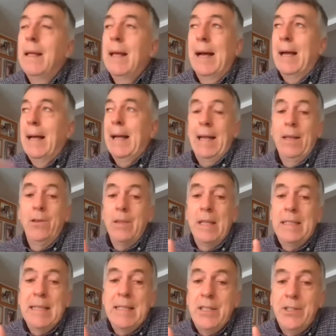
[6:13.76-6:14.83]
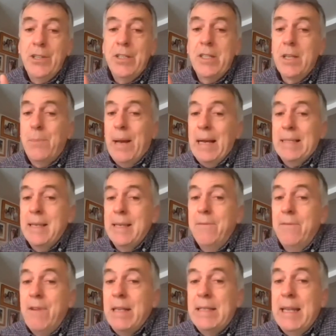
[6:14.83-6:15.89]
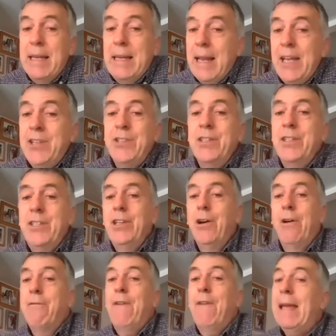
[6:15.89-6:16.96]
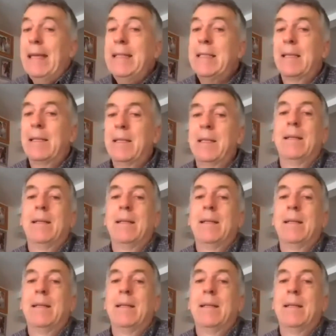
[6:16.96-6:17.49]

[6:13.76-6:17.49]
And look, this isn't just a passive resignation to your fate.